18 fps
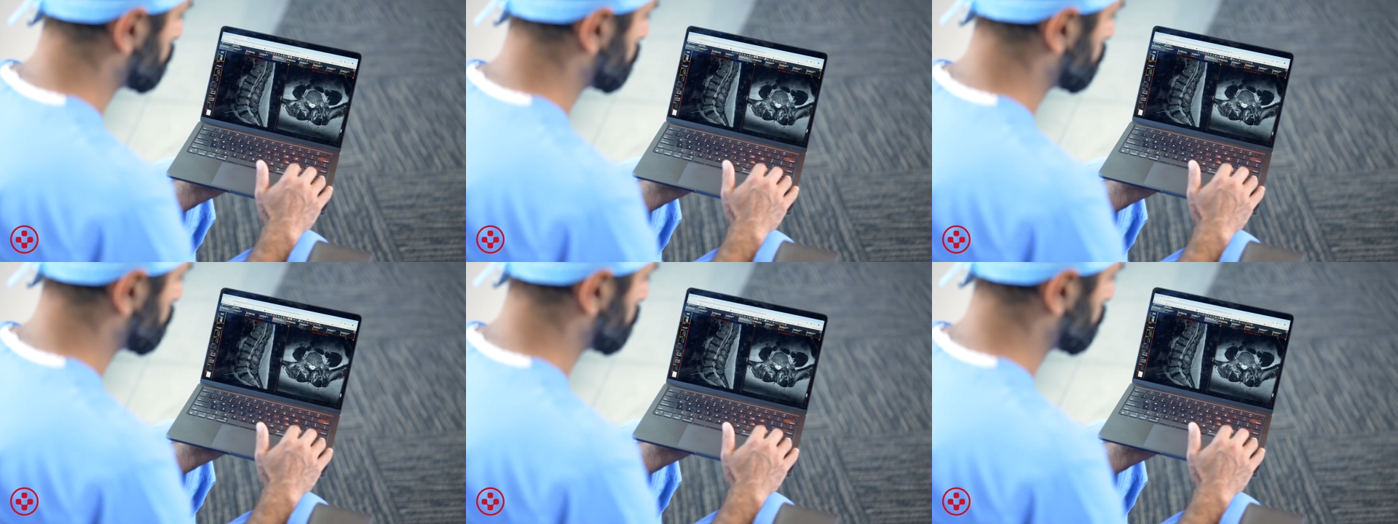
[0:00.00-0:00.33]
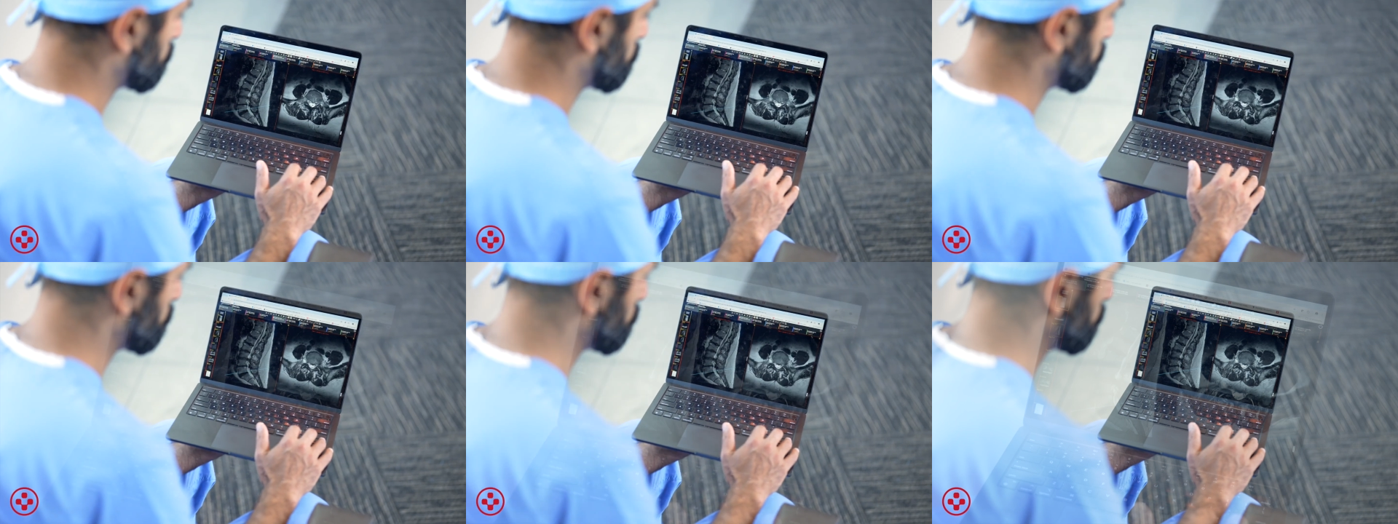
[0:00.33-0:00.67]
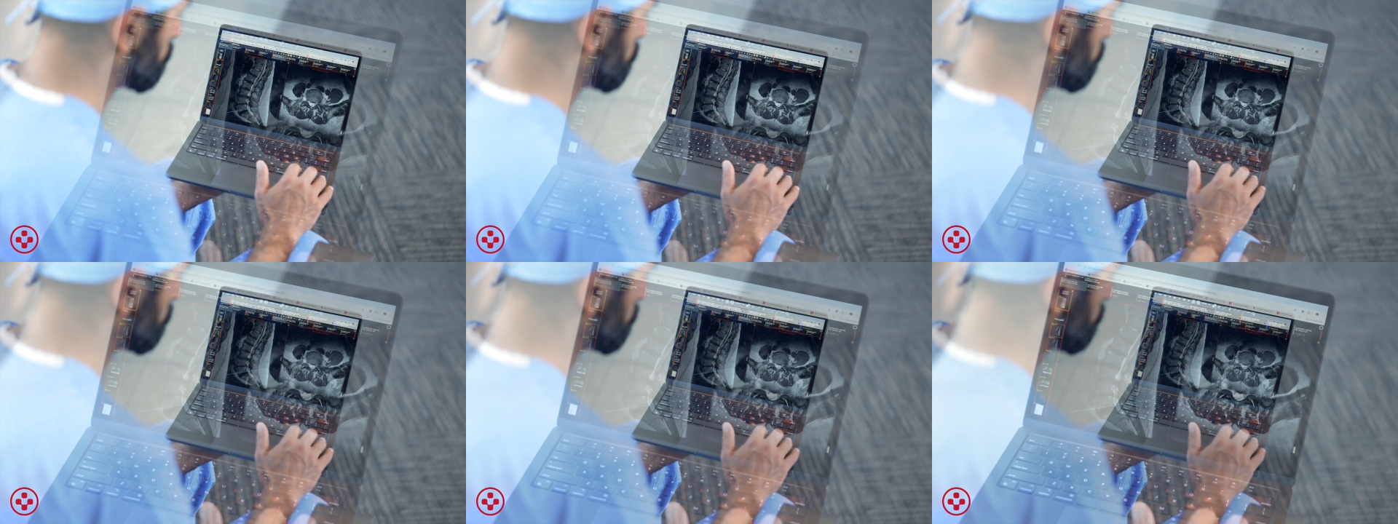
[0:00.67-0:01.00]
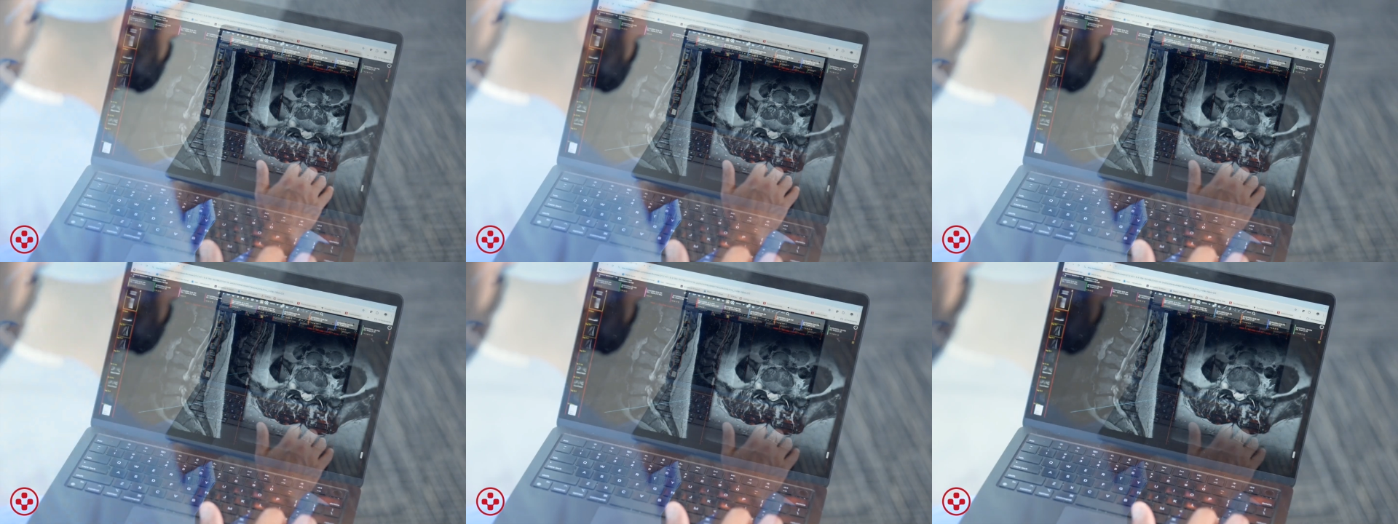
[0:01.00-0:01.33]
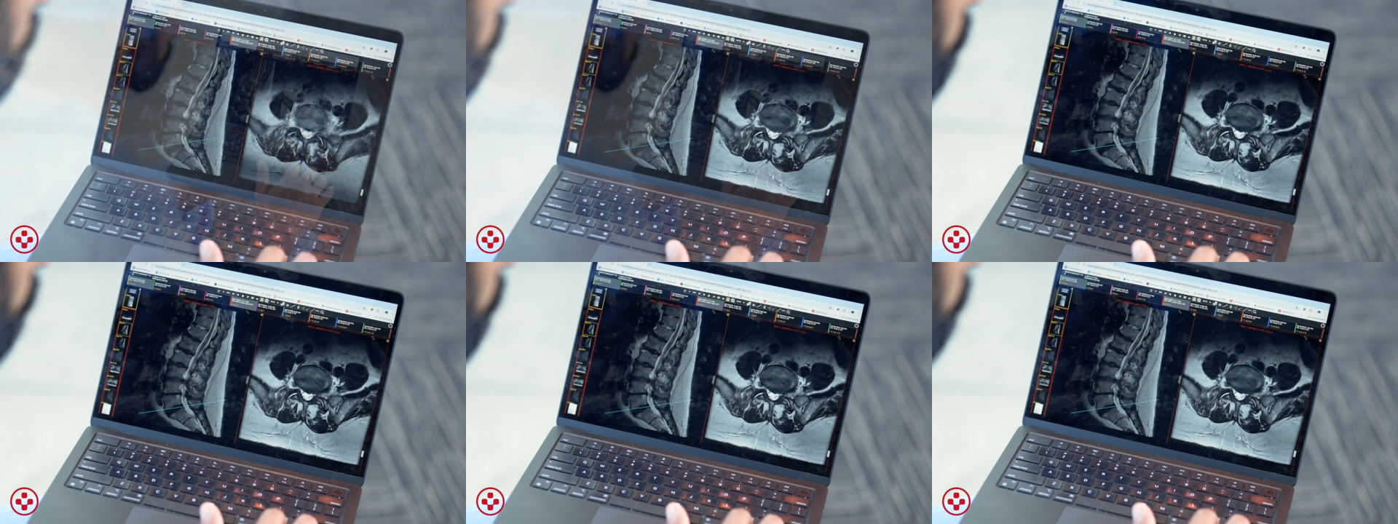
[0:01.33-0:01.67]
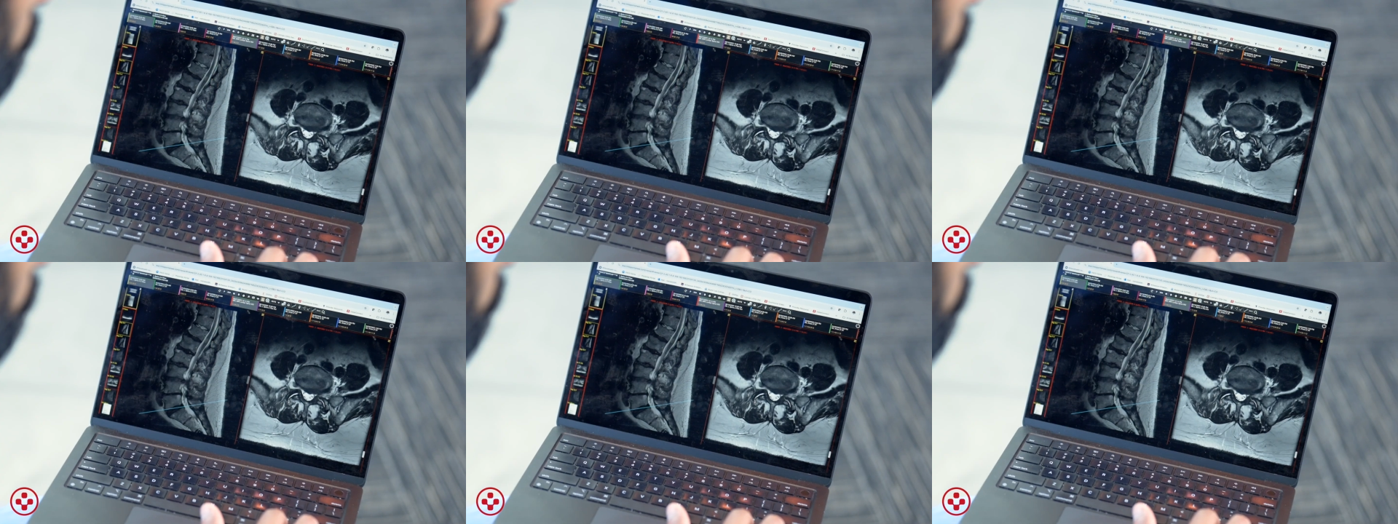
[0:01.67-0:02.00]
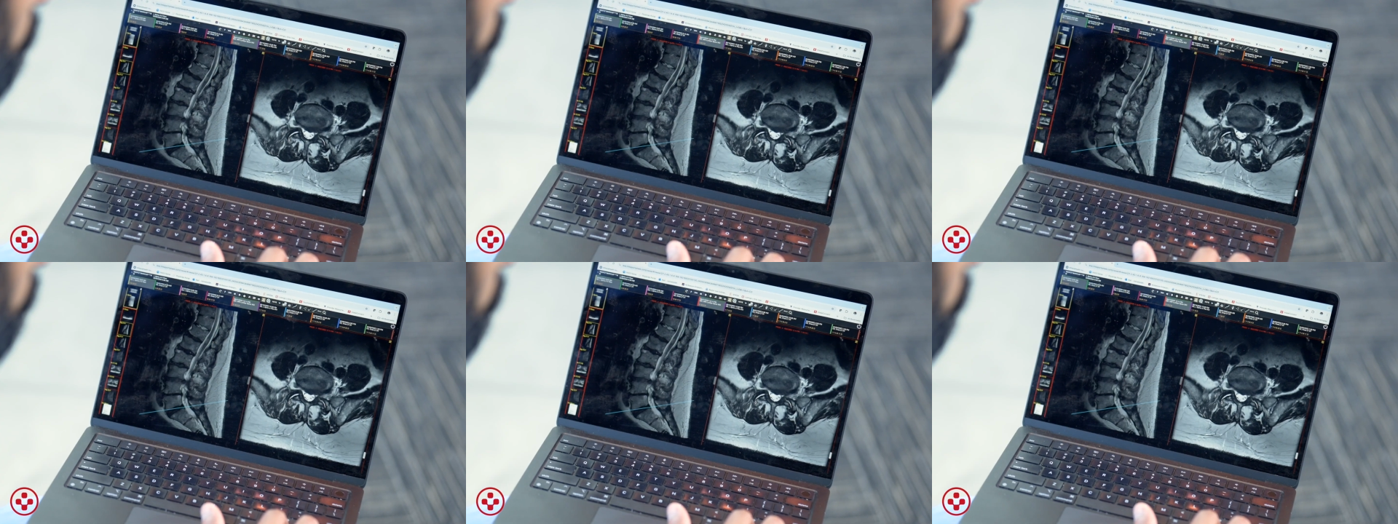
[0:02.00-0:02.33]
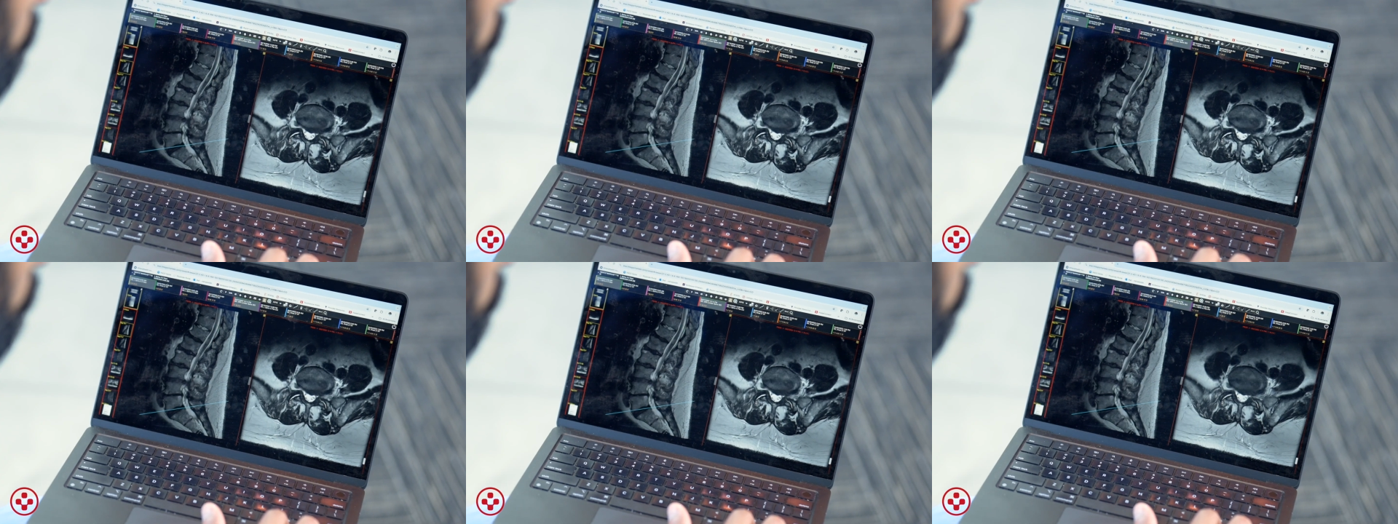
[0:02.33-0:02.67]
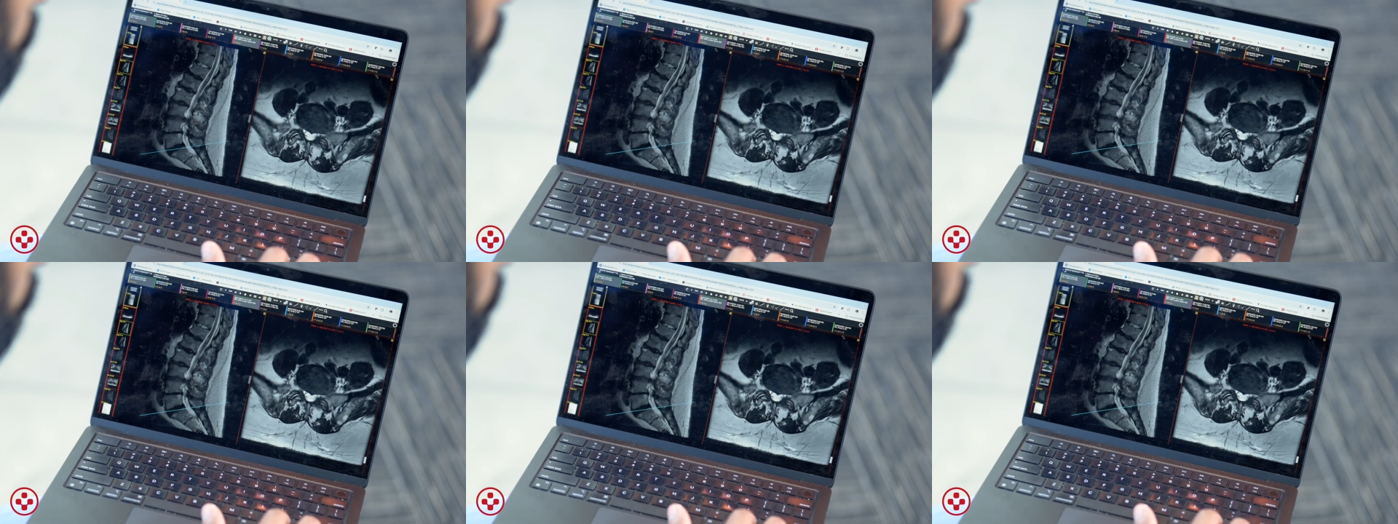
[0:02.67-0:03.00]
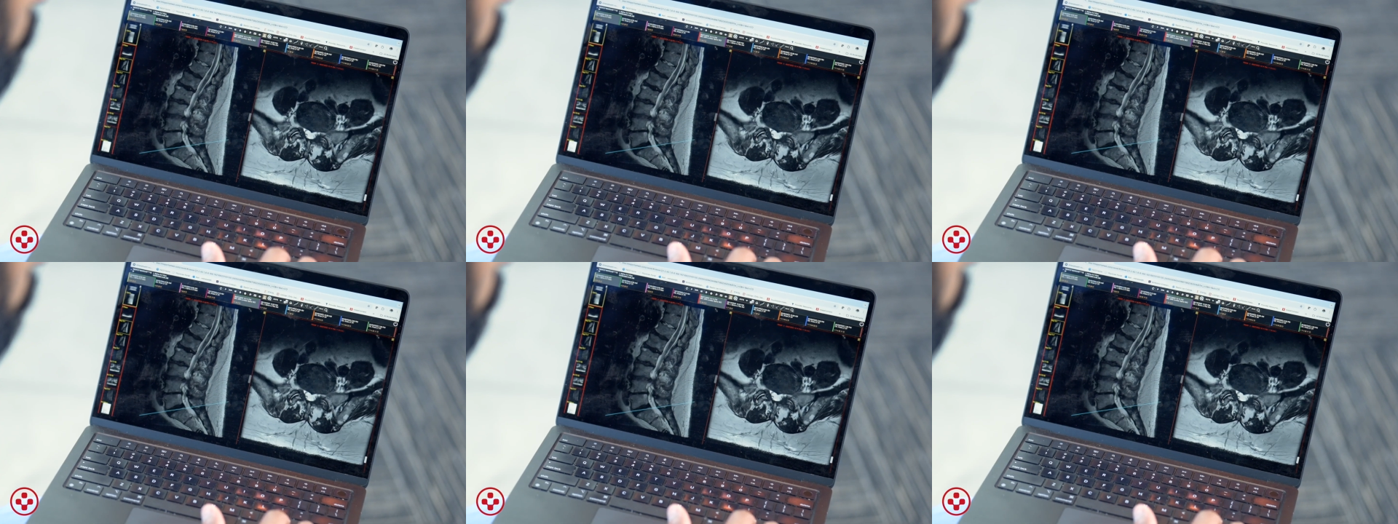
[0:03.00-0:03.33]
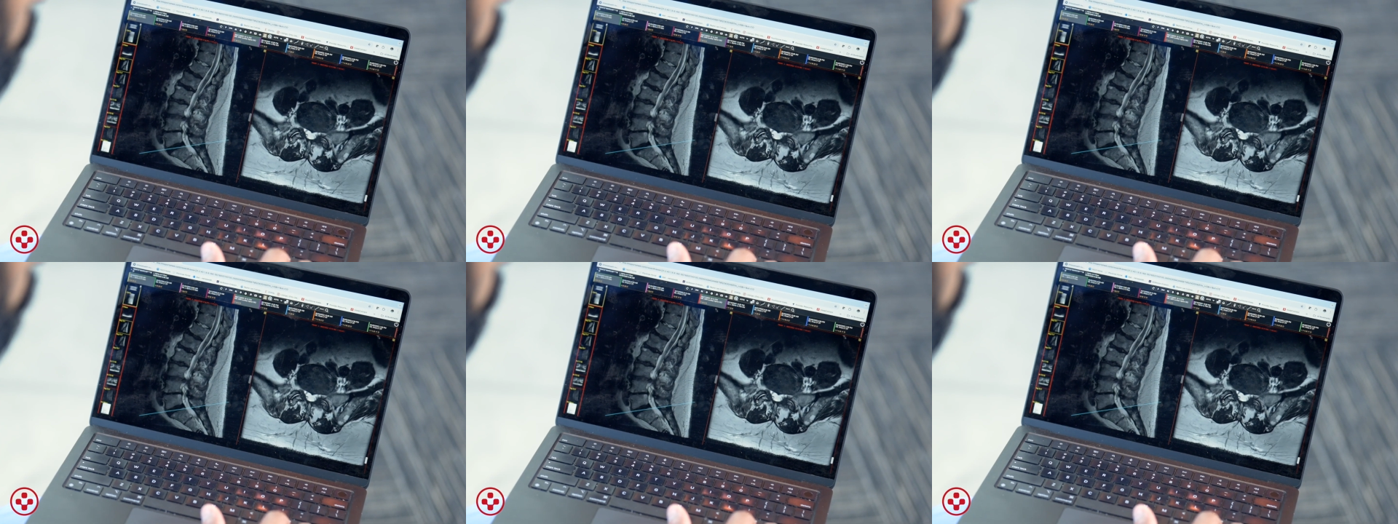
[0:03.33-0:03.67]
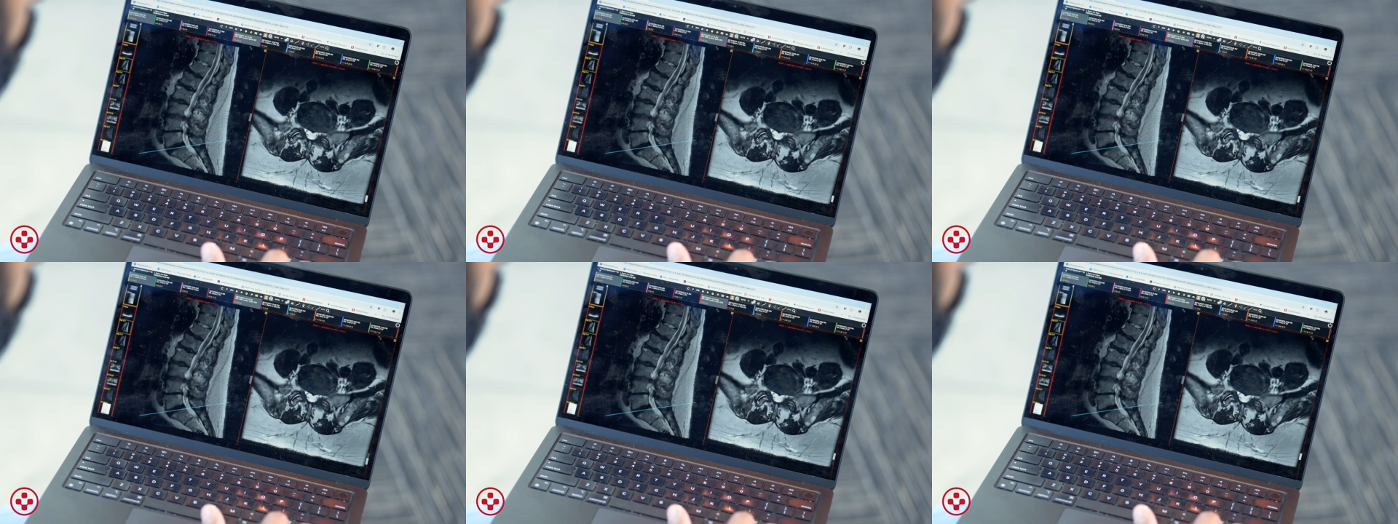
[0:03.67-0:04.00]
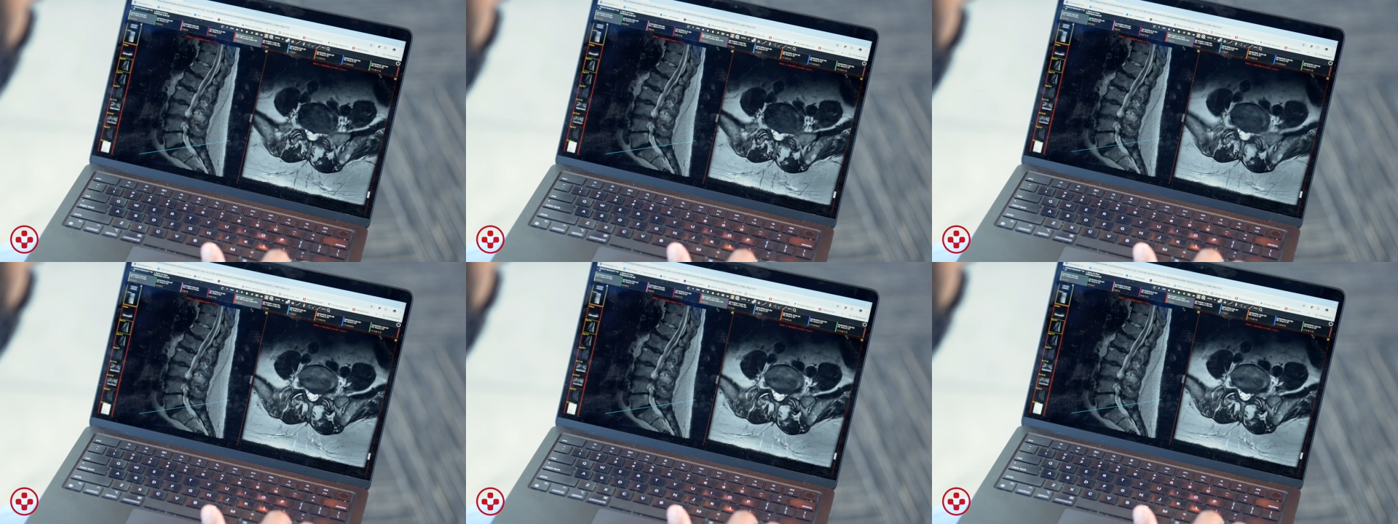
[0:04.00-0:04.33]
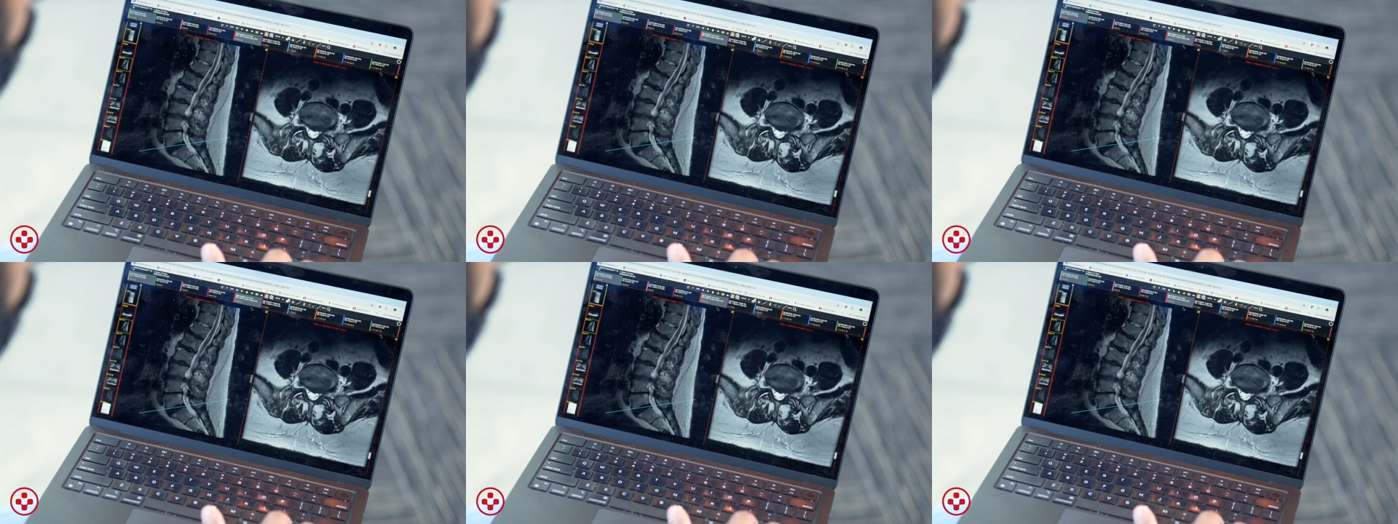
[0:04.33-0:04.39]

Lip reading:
Nobody's mouth can be seen.